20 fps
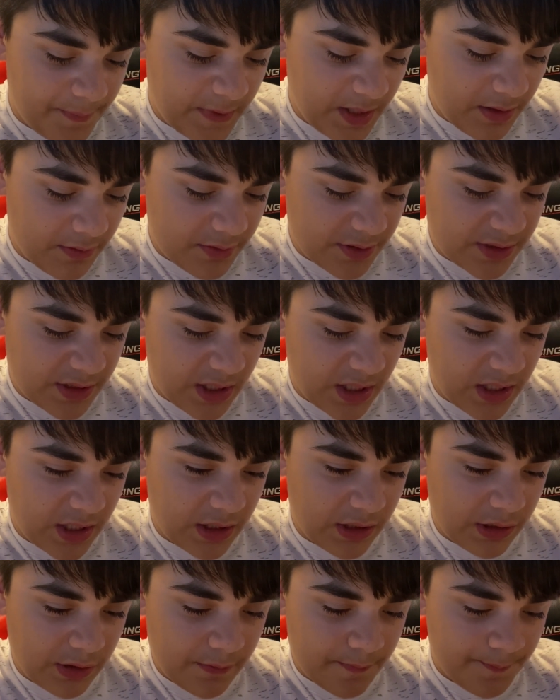It was
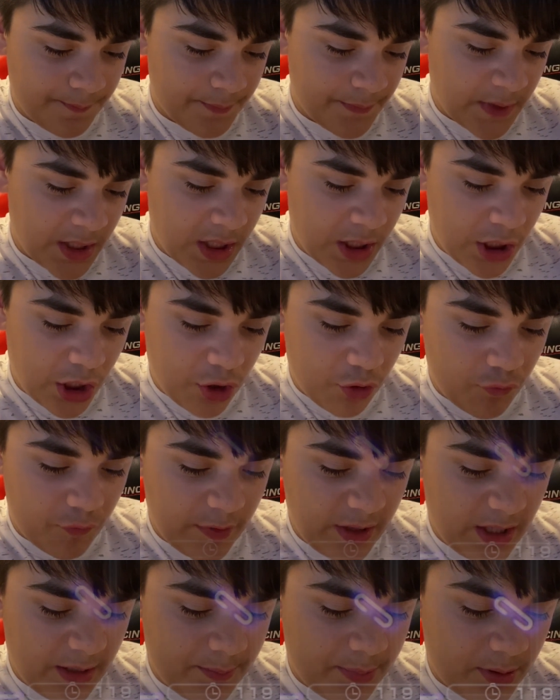on
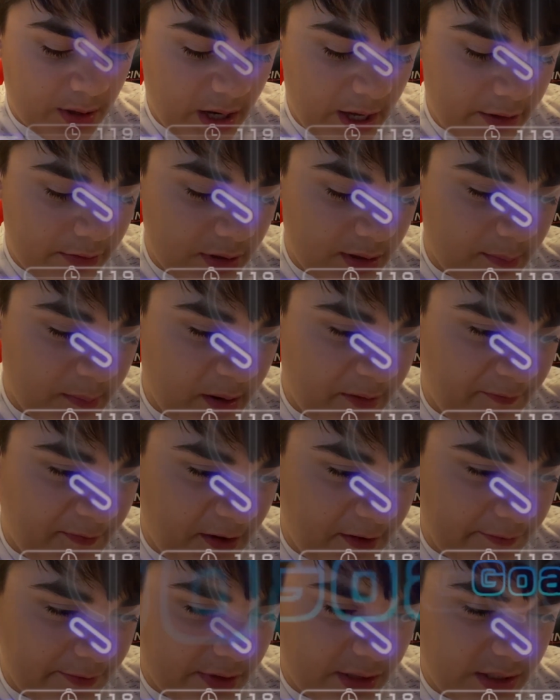Wii Play, one of my
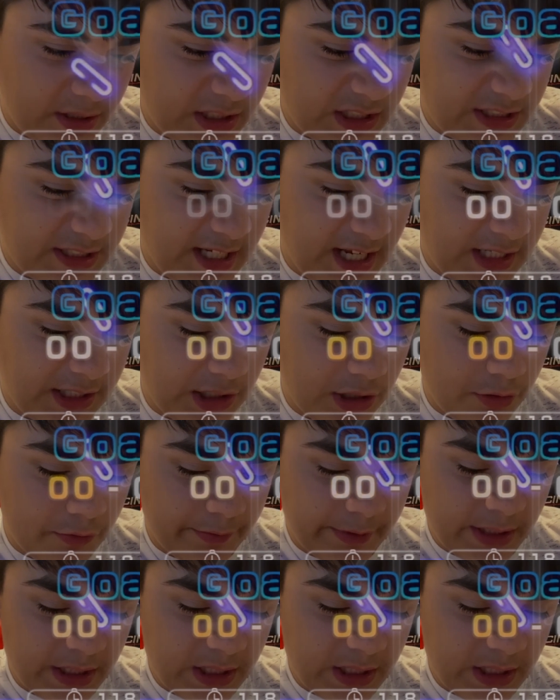favorite Nintendo Wii